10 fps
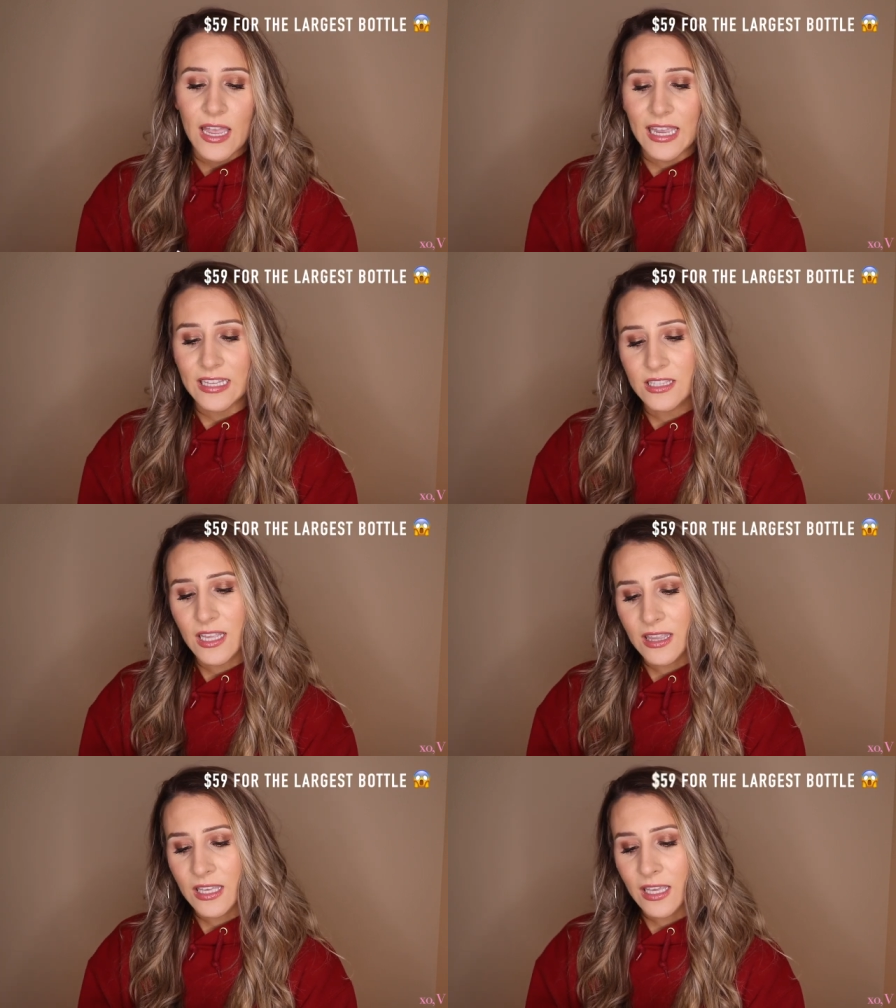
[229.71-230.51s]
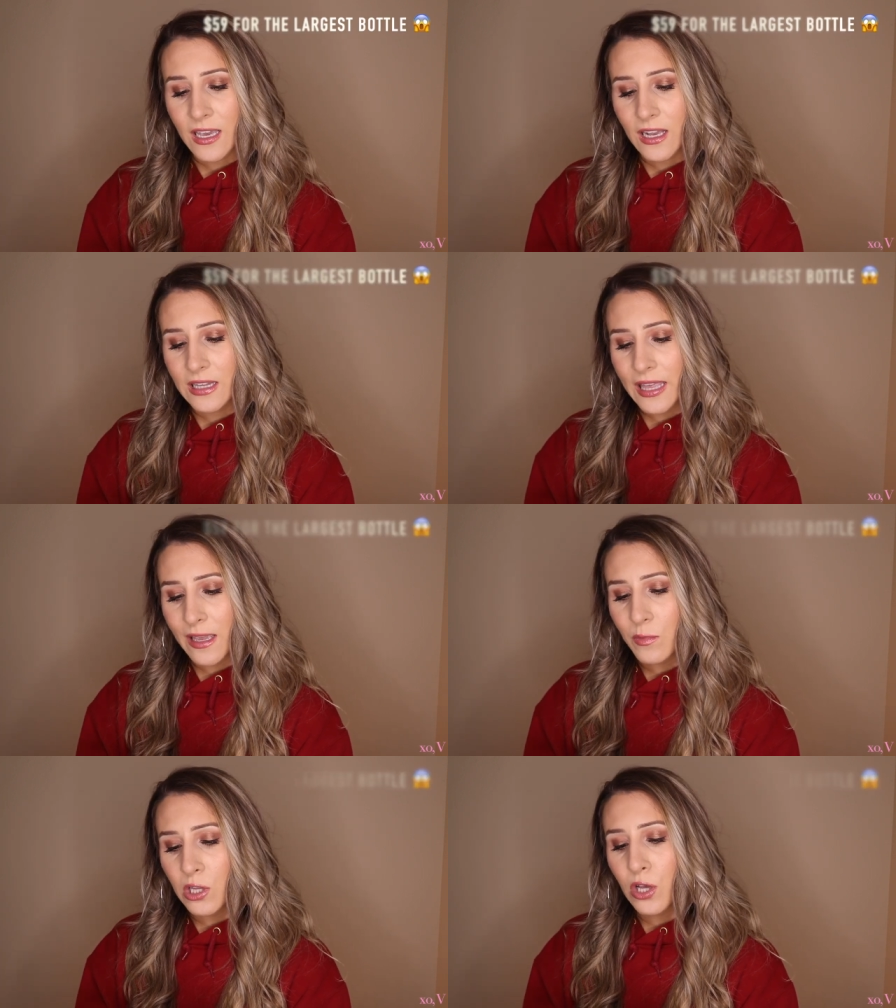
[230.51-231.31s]
It's the
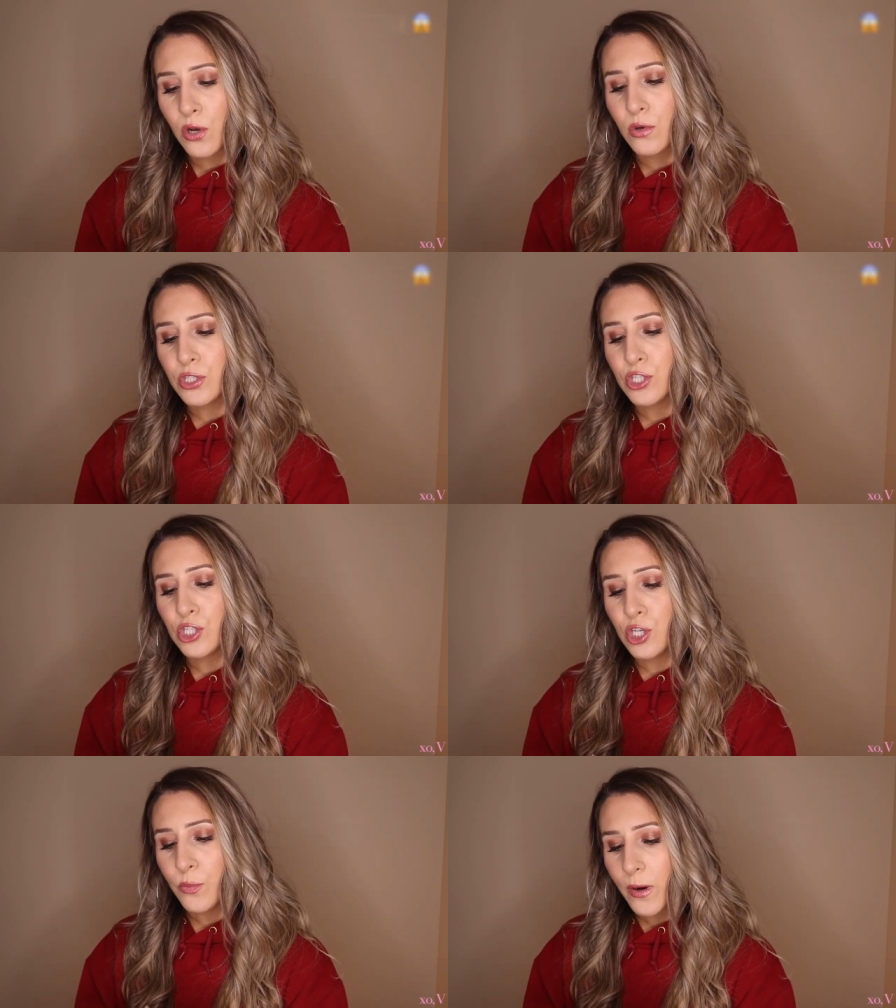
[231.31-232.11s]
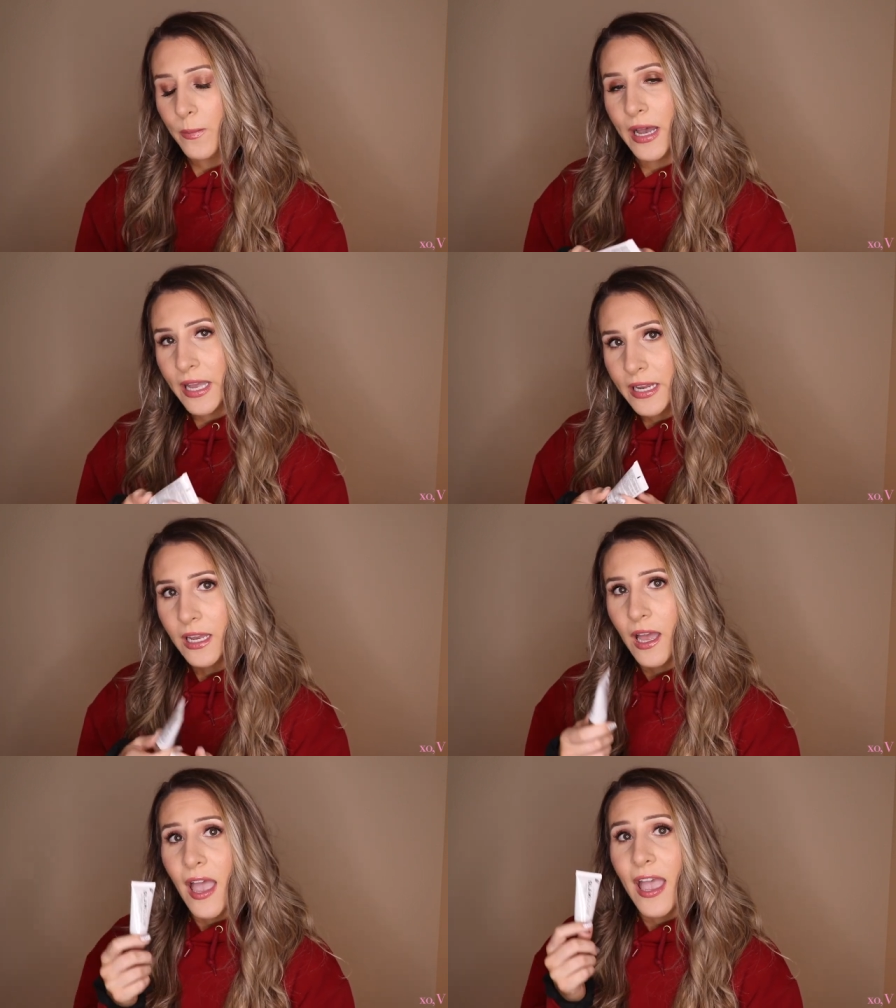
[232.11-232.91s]
Glam Glow Super Mud.